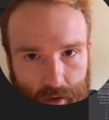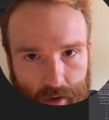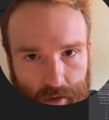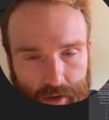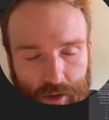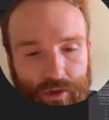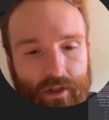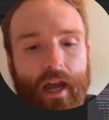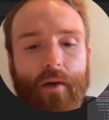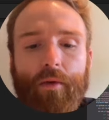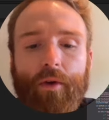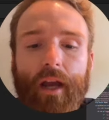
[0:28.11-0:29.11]
So today,
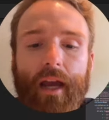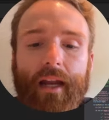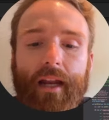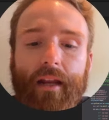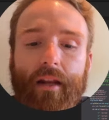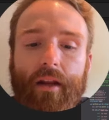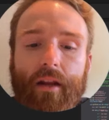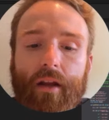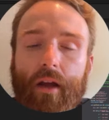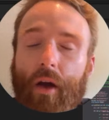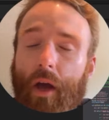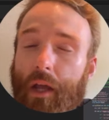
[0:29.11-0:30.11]
we're going to edit
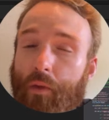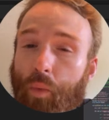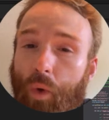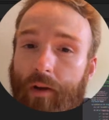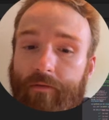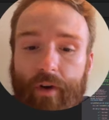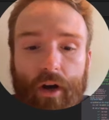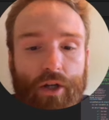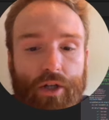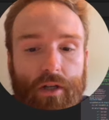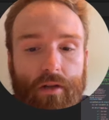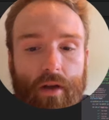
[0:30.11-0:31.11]
in one
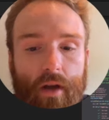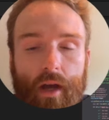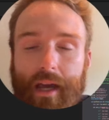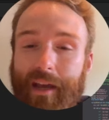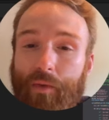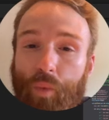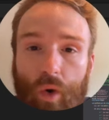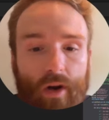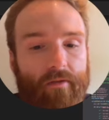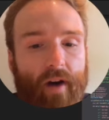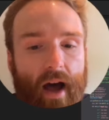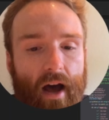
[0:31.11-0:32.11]
function in one
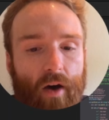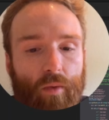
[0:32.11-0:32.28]
file.